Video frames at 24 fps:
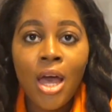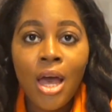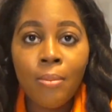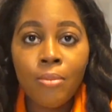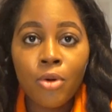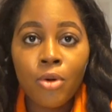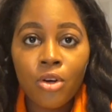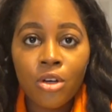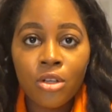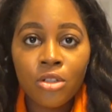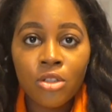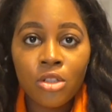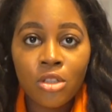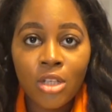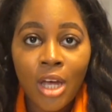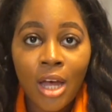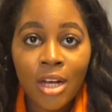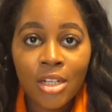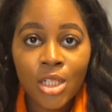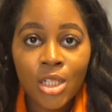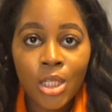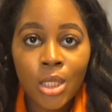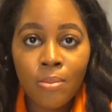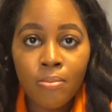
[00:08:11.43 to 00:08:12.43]
I'm going to
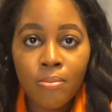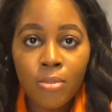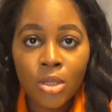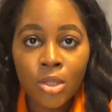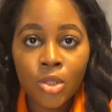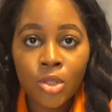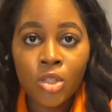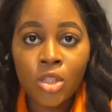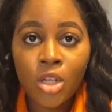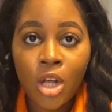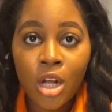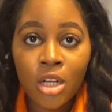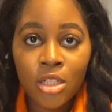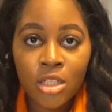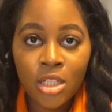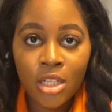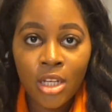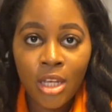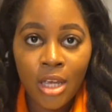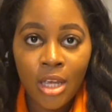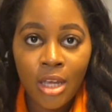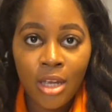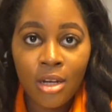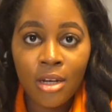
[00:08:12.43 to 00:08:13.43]
actually massage
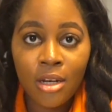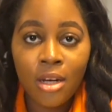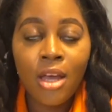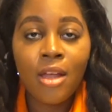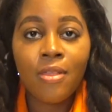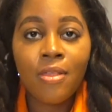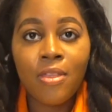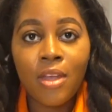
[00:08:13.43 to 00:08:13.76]
it in,